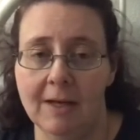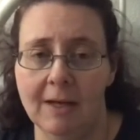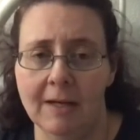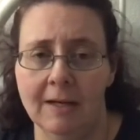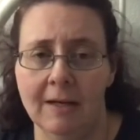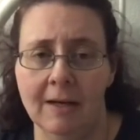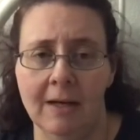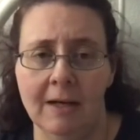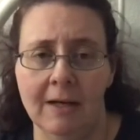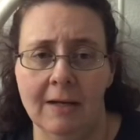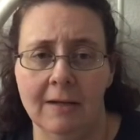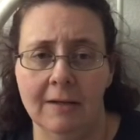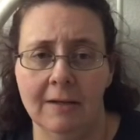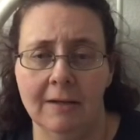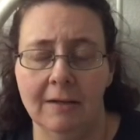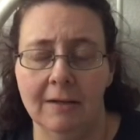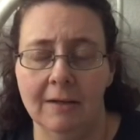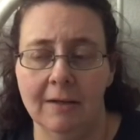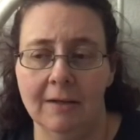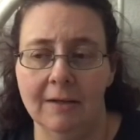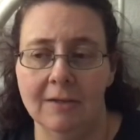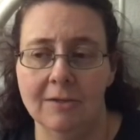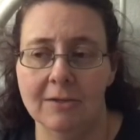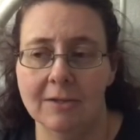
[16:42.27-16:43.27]
and I
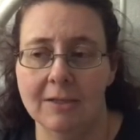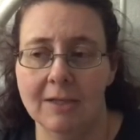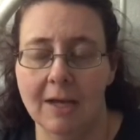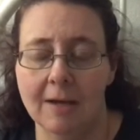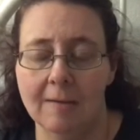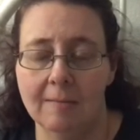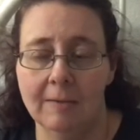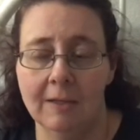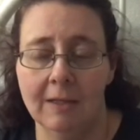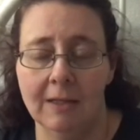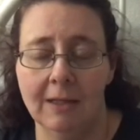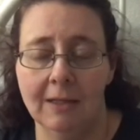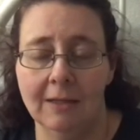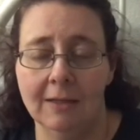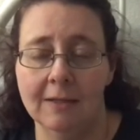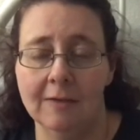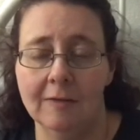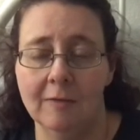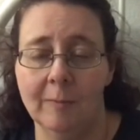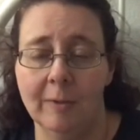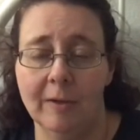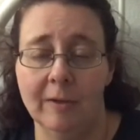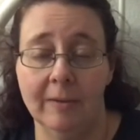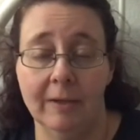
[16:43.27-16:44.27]
just kept thinking this
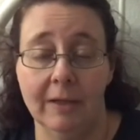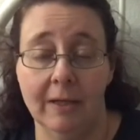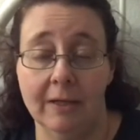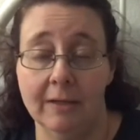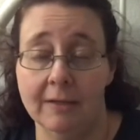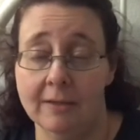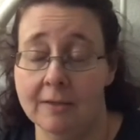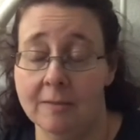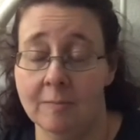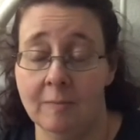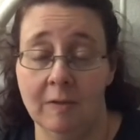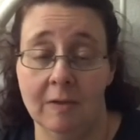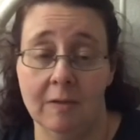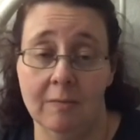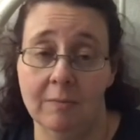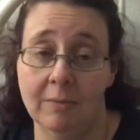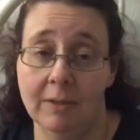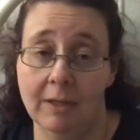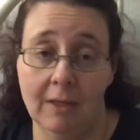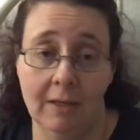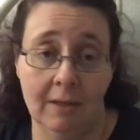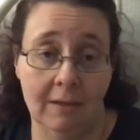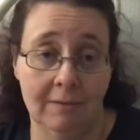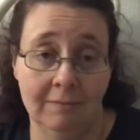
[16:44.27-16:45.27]
baby has to be in
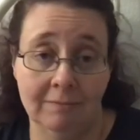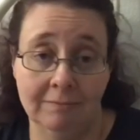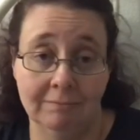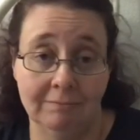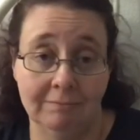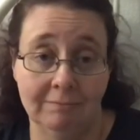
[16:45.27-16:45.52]
pain